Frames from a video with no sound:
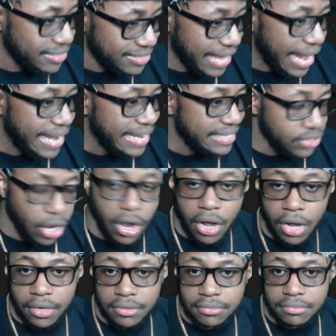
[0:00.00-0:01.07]
That is
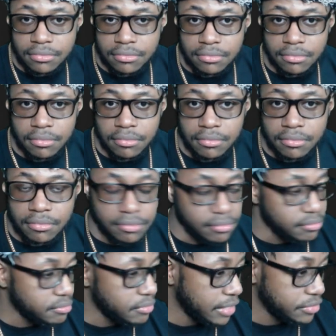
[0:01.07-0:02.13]
all.
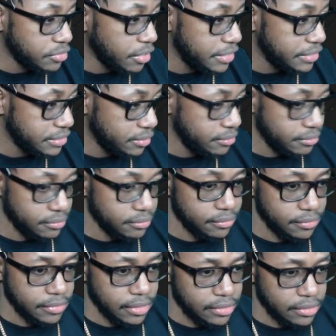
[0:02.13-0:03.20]
That's crazy.
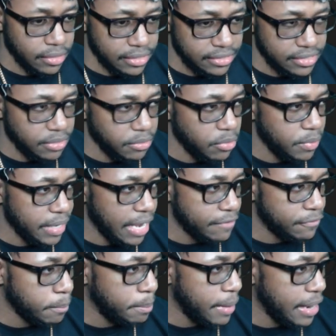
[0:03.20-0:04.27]
So let's see what we got
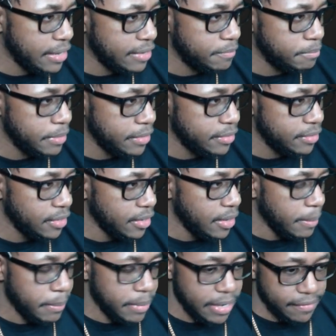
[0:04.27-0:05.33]
for Pot of
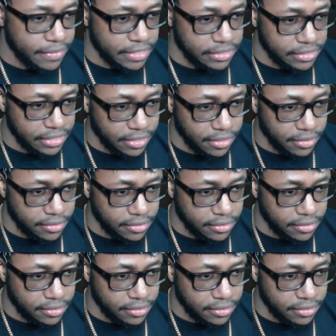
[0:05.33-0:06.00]
Benevolence here.